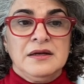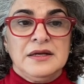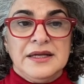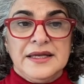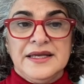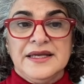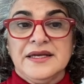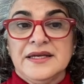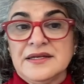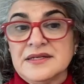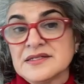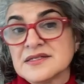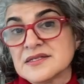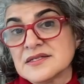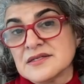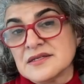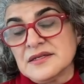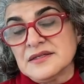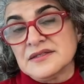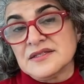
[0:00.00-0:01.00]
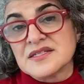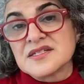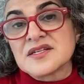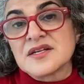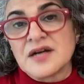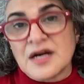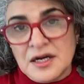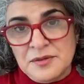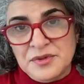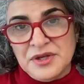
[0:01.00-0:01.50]
is
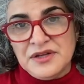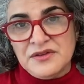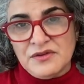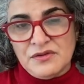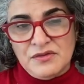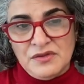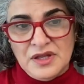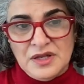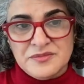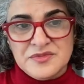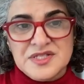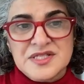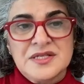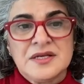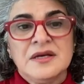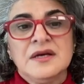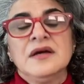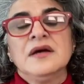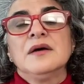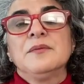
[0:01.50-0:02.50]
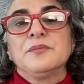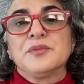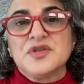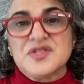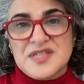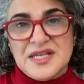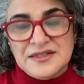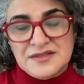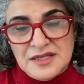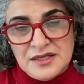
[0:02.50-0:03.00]
describing the themes,
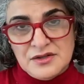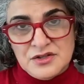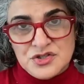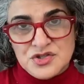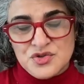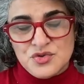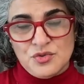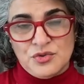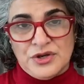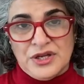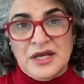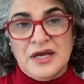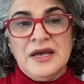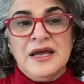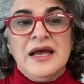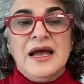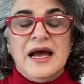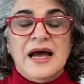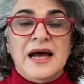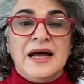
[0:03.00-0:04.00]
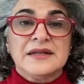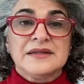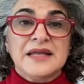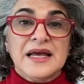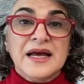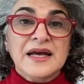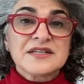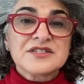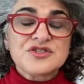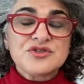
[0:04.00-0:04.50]
presenting the story. And
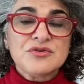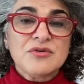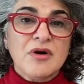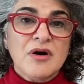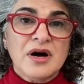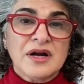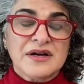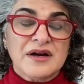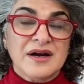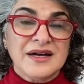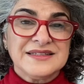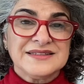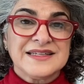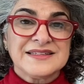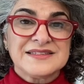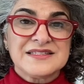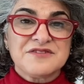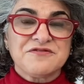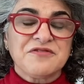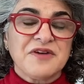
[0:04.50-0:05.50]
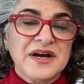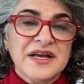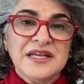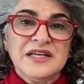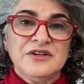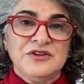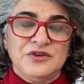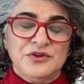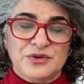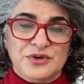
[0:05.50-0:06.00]
as you are
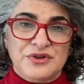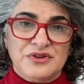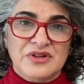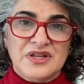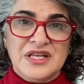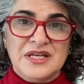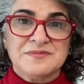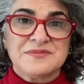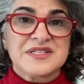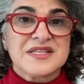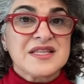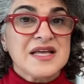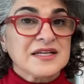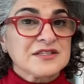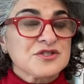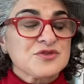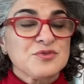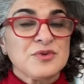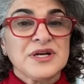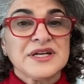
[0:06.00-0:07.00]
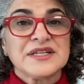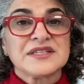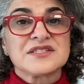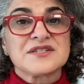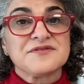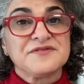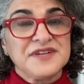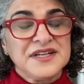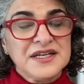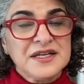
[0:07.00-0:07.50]
identifying your themes, that's why it's
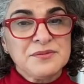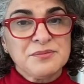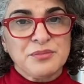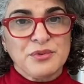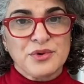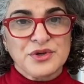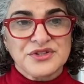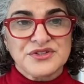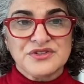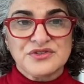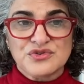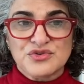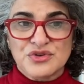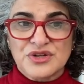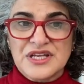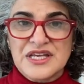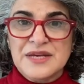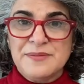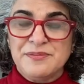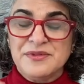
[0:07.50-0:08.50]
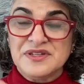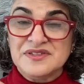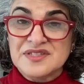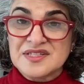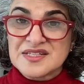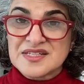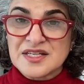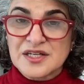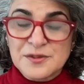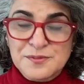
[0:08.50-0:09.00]
very important to keep the
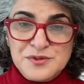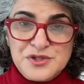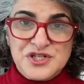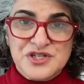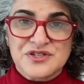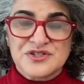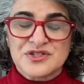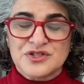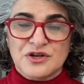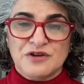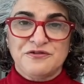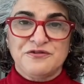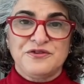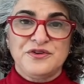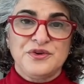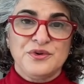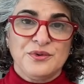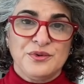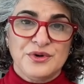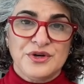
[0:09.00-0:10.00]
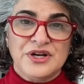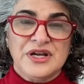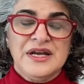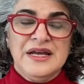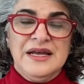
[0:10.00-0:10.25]
descriptions of your